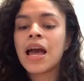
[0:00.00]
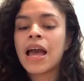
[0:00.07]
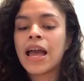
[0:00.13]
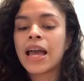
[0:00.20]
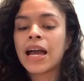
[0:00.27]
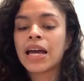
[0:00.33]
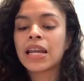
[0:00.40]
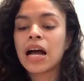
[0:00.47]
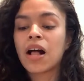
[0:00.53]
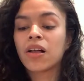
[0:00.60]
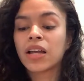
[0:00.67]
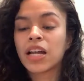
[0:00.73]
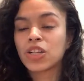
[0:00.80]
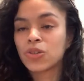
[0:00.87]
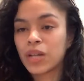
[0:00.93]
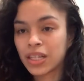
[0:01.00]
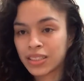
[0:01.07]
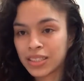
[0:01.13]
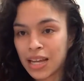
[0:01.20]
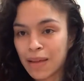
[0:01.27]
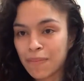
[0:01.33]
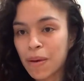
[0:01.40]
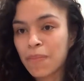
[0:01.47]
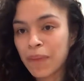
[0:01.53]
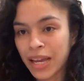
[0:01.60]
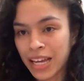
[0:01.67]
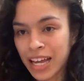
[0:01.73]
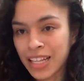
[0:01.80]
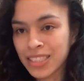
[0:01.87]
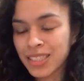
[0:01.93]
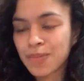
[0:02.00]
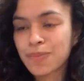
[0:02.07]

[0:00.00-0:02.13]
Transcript: and I'll catch you next time. Bye, guys.